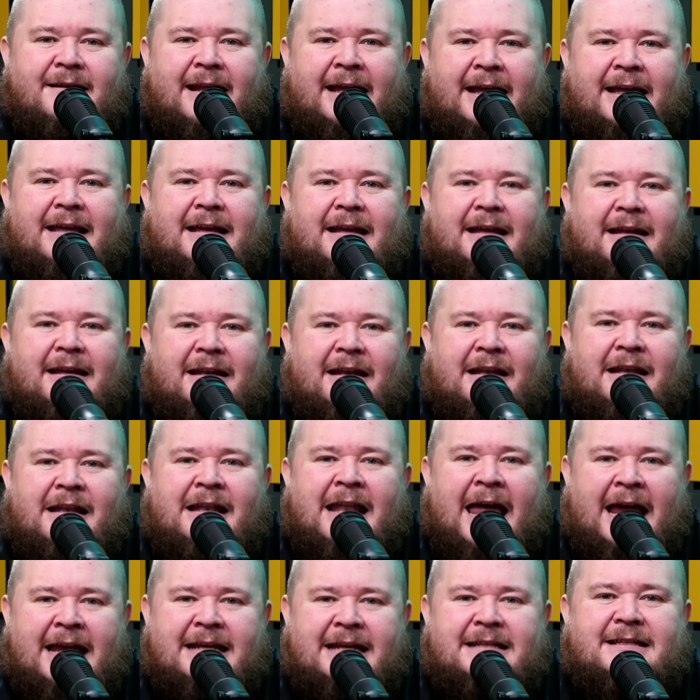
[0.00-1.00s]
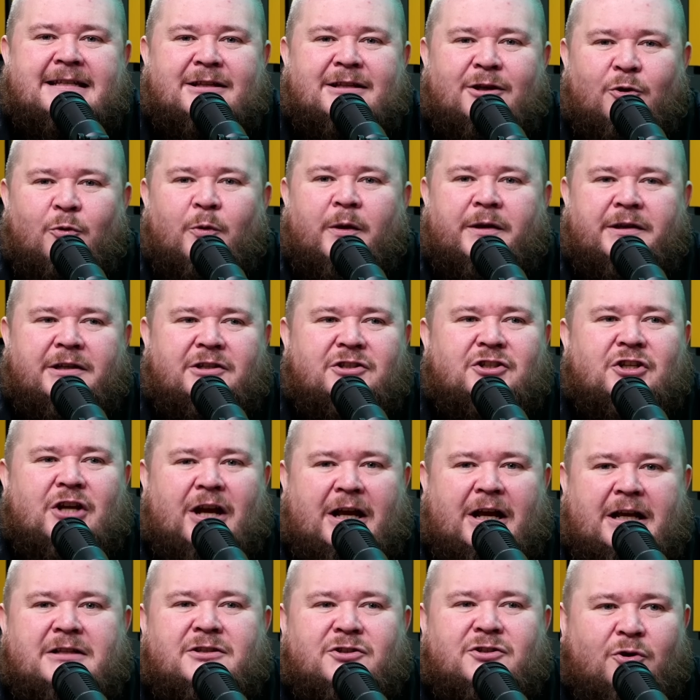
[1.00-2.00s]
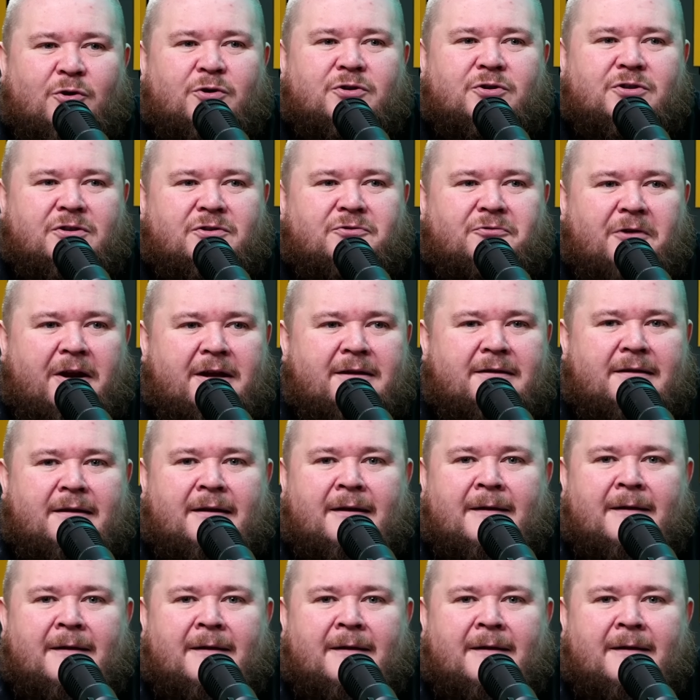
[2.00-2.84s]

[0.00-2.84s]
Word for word: Like lice that go into chickens' arses, right?